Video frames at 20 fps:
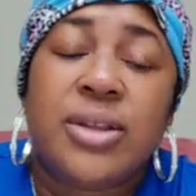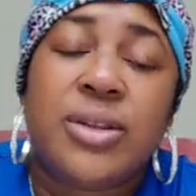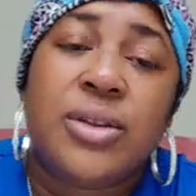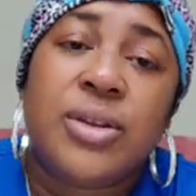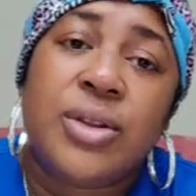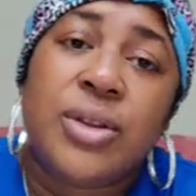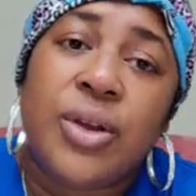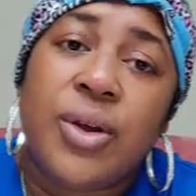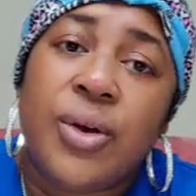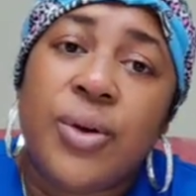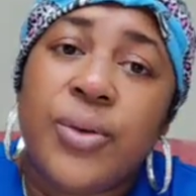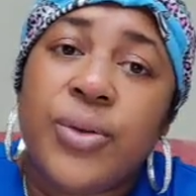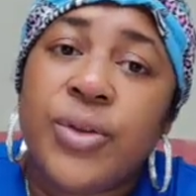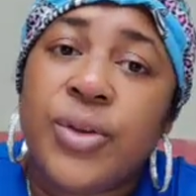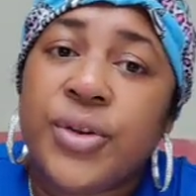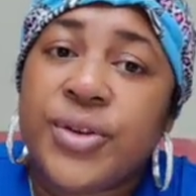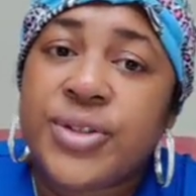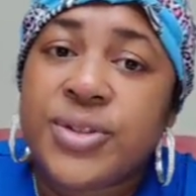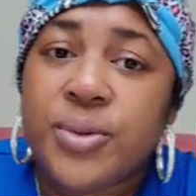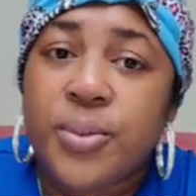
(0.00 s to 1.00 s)

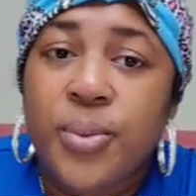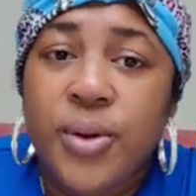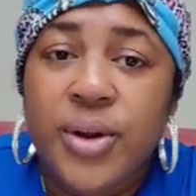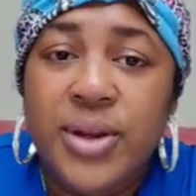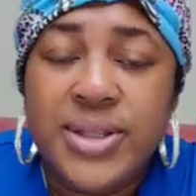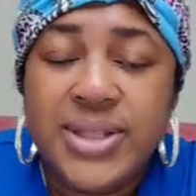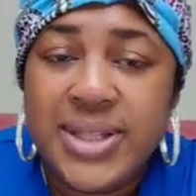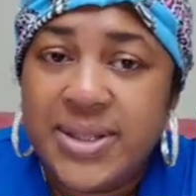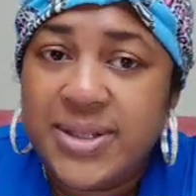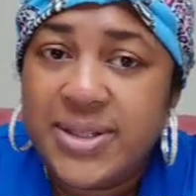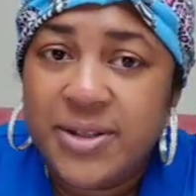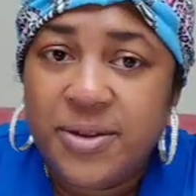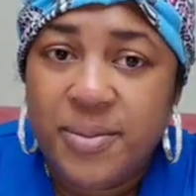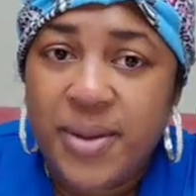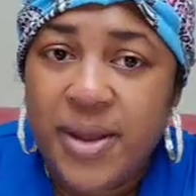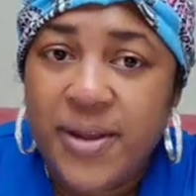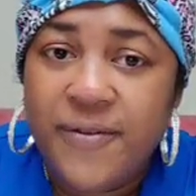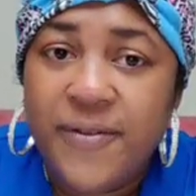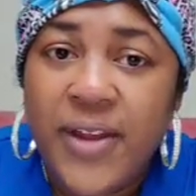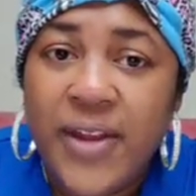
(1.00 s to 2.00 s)
Your support system
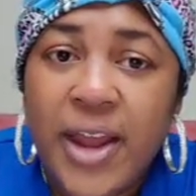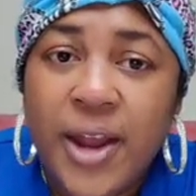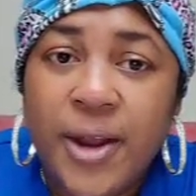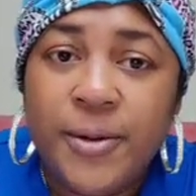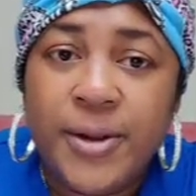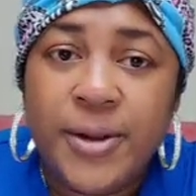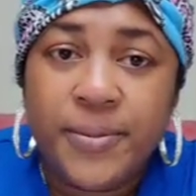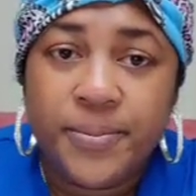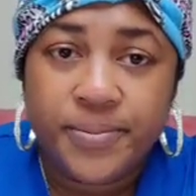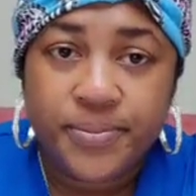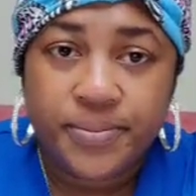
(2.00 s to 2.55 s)
may vary,